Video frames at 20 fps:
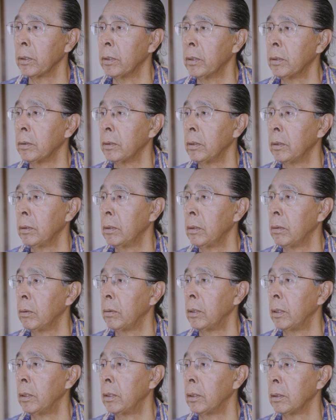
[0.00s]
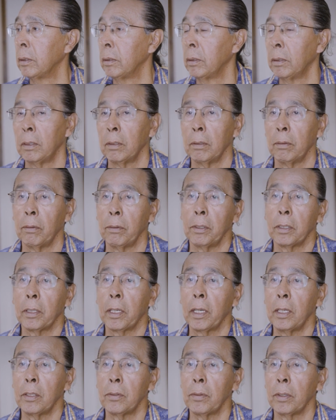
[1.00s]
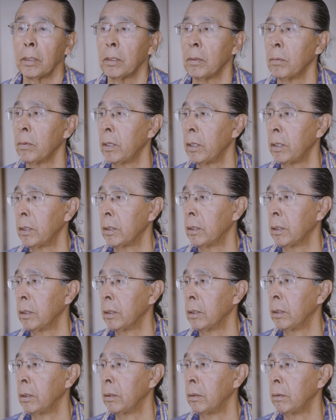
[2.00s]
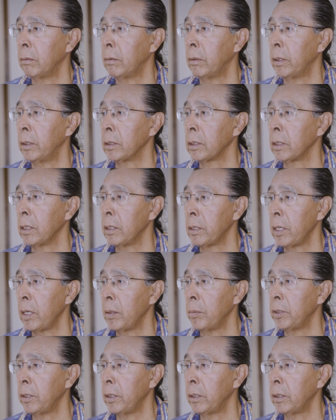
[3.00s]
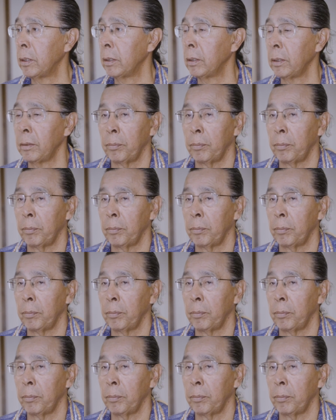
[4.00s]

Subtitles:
go? Where you can't drink the water contaminated.